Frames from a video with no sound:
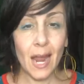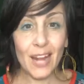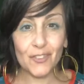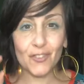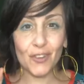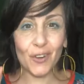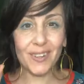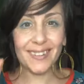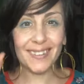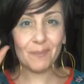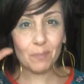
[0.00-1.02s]
and start
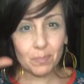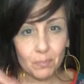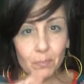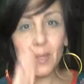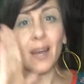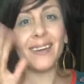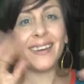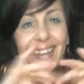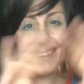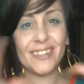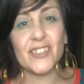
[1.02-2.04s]

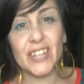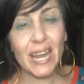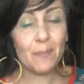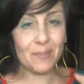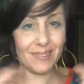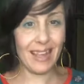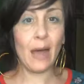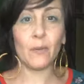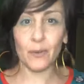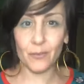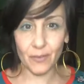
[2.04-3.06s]
cutting shapes
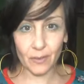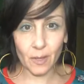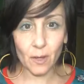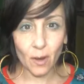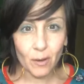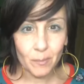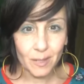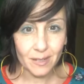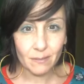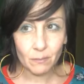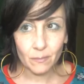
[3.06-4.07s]
out of the garment.